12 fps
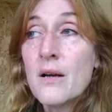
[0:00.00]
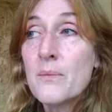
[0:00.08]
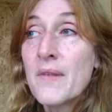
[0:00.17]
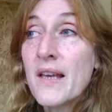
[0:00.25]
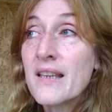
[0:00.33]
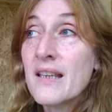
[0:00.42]

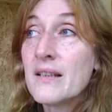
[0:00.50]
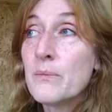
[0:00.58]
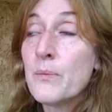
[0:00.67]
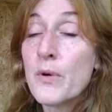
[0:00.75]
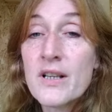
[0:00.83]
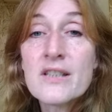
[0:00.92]
that can
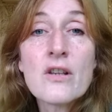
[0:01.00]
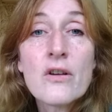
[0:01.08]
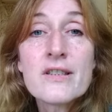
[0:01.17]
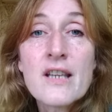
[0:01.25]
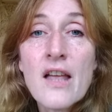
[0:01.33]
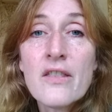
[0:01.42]
bring us all
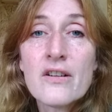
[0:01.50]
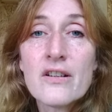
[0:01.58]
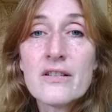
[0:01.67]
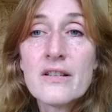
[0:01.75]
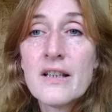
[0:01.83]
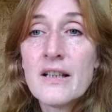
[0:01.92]

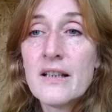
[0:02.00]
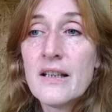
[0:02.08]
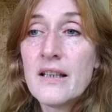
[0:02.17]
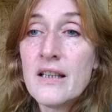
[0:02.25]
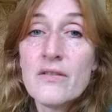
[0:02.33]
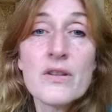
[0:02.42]
together,
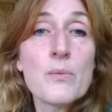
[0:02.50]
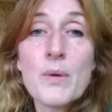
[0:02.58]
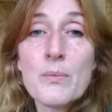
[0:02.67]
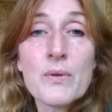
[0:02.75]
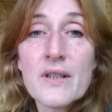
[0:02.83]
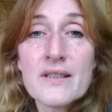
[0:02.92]
even the
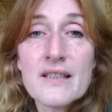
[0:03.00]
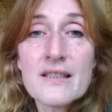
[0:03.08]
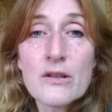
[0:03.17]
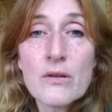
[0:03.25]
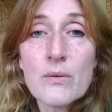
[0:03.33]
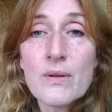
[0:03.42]
people that
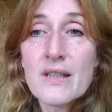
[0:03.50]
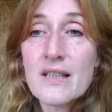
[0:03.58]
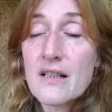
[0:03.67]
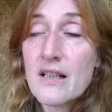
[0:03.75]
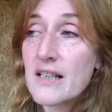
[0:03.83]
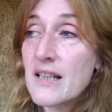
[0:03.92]
disagree with
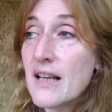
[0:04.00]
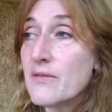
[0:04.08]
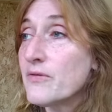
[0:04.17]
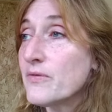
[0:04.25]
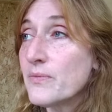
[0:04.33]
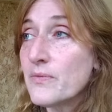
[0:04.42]
her. And I've
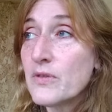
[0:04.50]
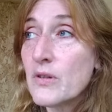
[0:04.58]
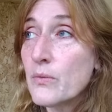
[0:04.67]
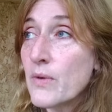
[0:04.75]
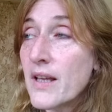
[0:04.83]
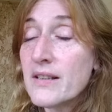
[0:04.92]

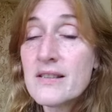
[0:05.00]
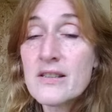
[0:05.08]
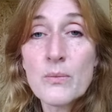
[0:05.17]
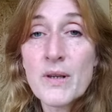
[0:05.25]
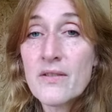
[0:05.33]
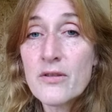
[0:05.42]
read so
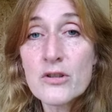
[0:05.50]
many of her